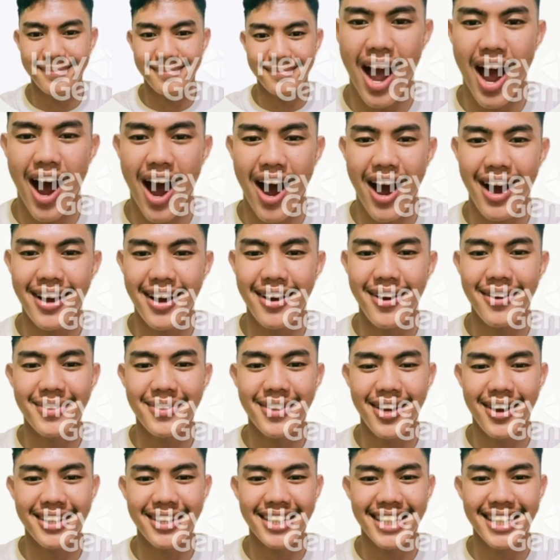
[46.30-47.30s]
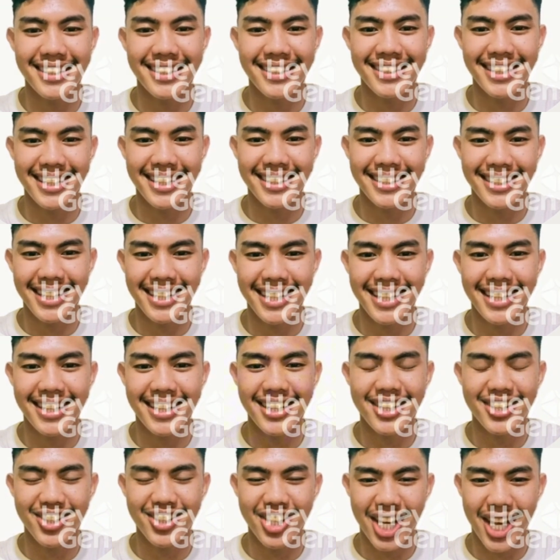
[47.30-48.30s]
Article 1360,
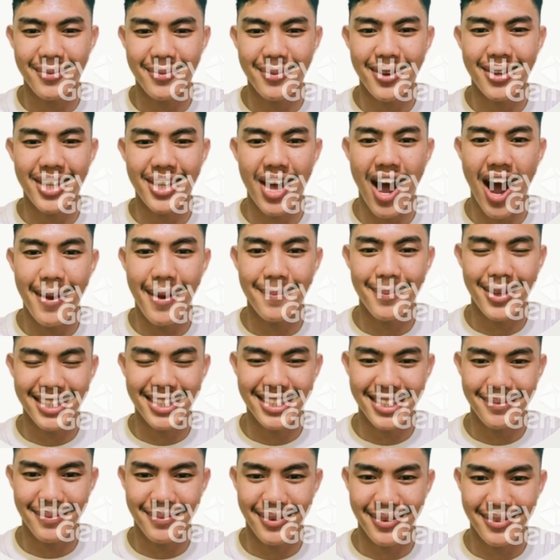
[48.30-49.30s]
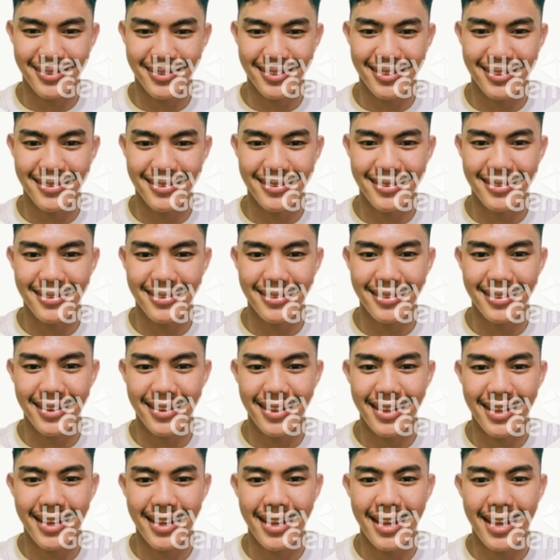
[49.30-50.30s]
General Law Principles.
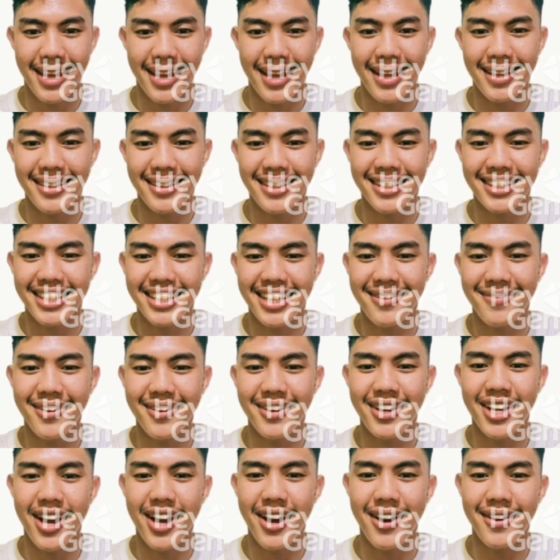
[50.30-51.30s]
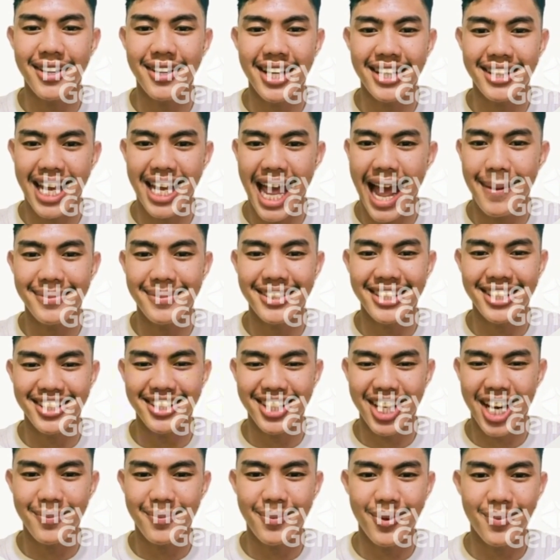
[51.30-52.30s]
The Civil Code adopts the
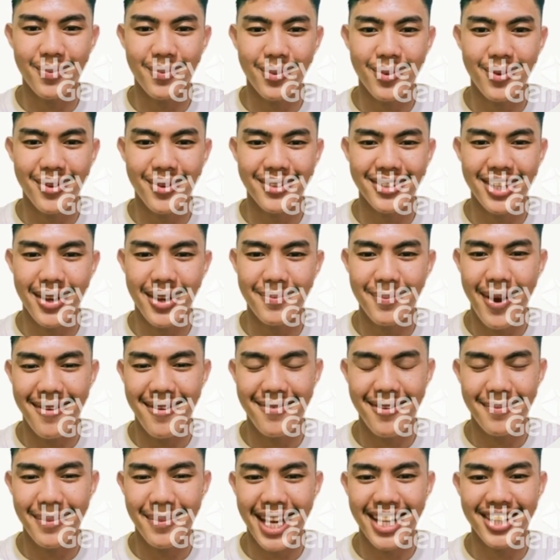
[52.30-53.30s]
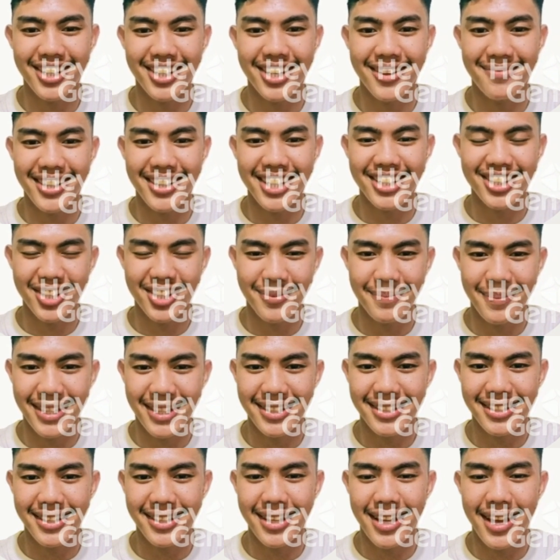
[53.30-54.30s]
general rules on reformation of
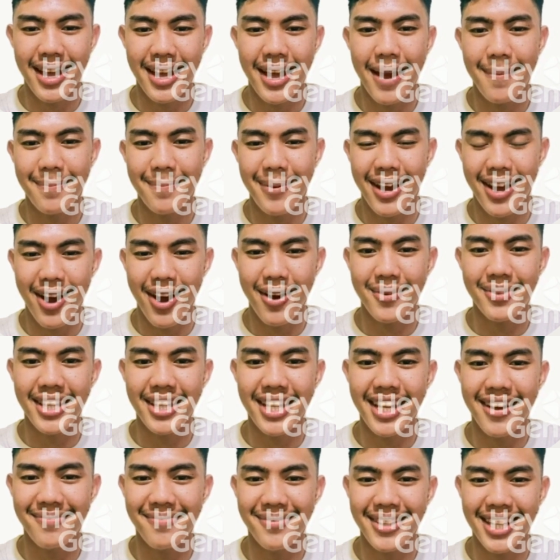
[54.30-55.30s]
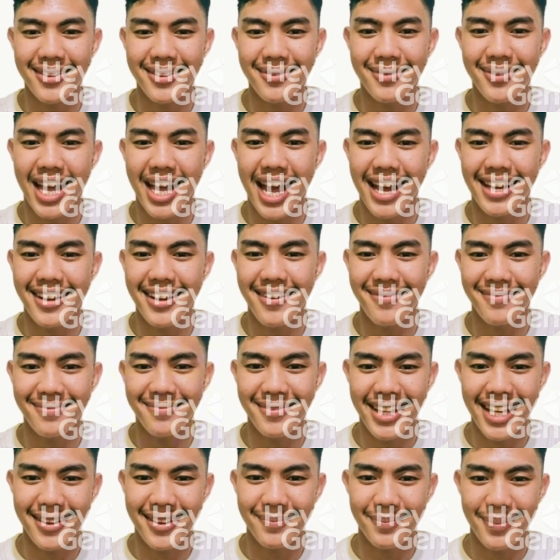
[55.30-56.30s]
instruments, but only if they do not
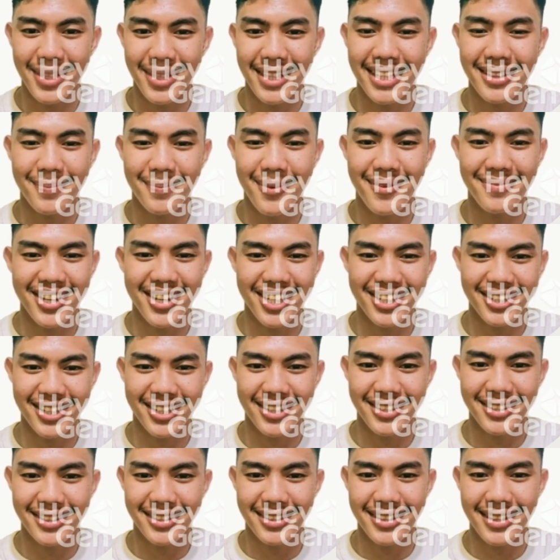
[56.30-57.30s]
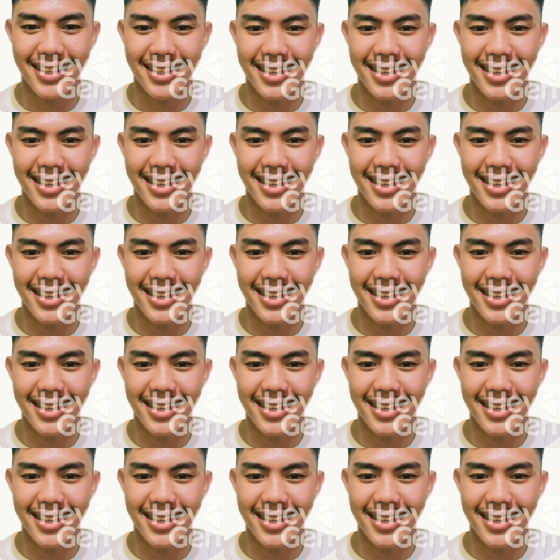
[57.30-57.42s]
conflict with its provisions.